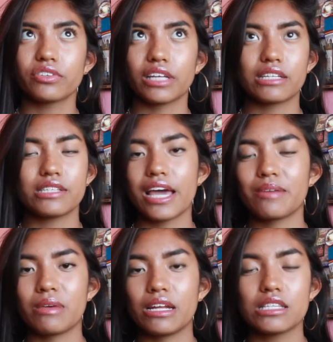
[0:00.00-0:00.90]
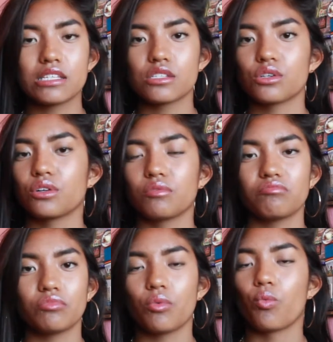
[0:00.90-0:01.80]
for like 10 minutes until
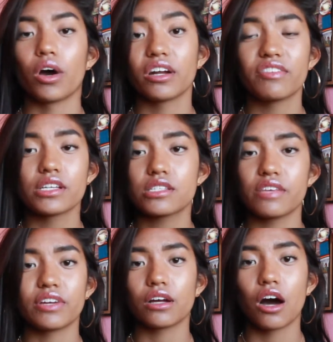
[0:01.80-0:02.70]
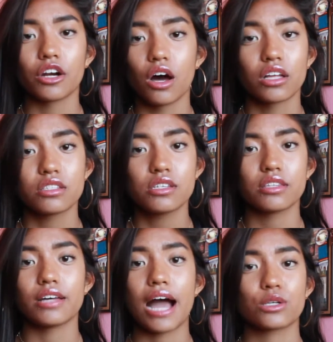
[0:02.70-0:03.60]
one of us even got on to
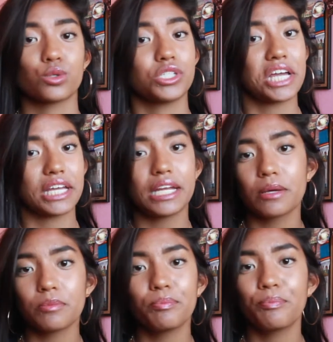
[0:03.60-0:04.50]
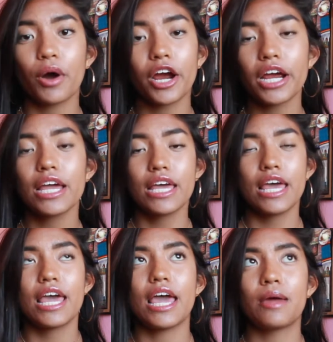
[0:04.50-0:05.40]
the actual ticketing part,
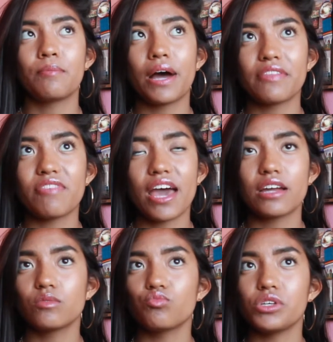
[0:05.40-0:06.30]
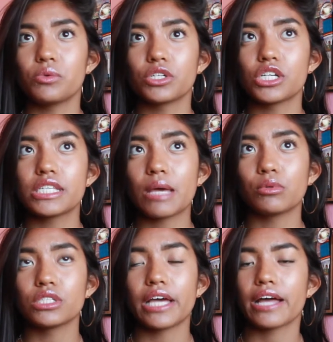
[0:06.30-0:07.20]
and by then we were just
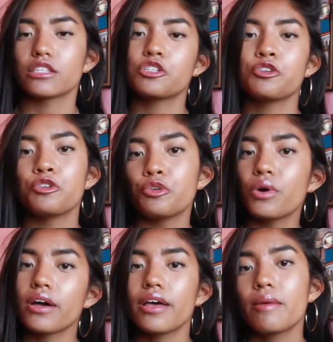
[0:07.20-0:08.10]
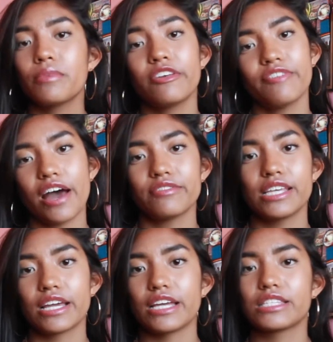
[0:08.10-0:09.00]
able to get 2 P5
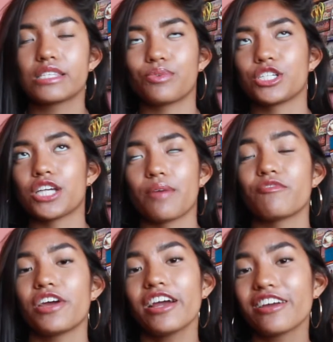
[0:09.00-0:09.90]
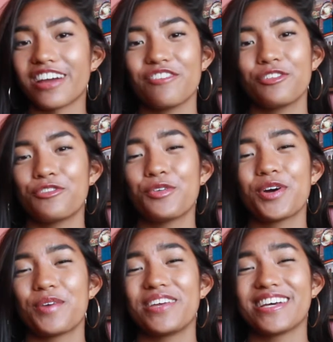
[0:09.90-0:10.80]
tickets, which I'm very grateful
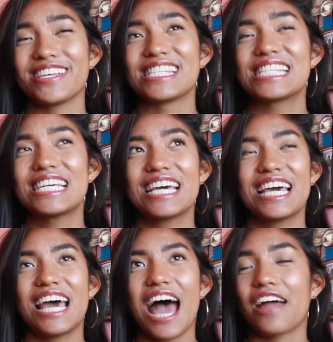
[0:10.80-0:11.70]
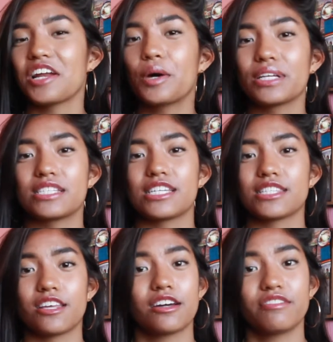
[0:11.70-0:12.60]
for because I know it's
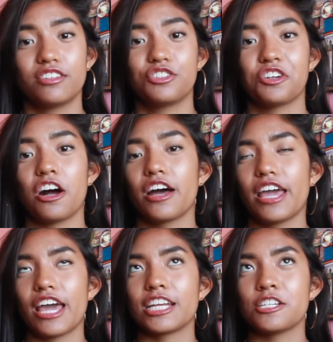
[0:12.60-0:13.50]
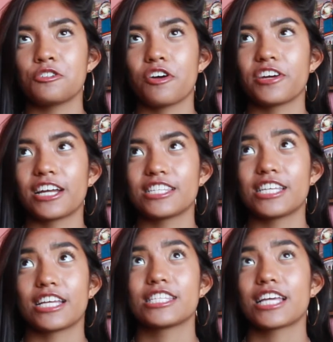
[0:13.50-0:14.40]
just luck of the draw and whoever gets
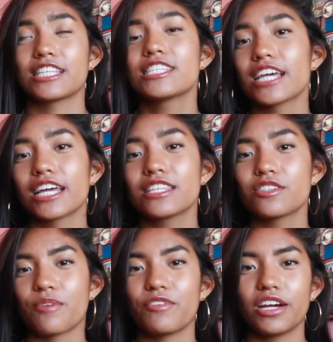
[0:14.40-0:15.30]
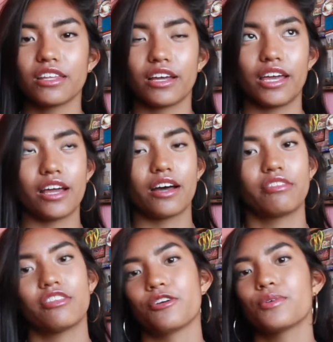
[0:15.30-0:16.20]
tickets gets tickets, so I'm very lucky I got
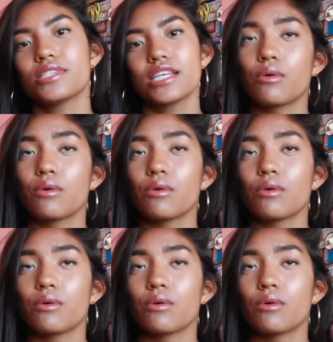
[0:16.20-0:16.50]
those.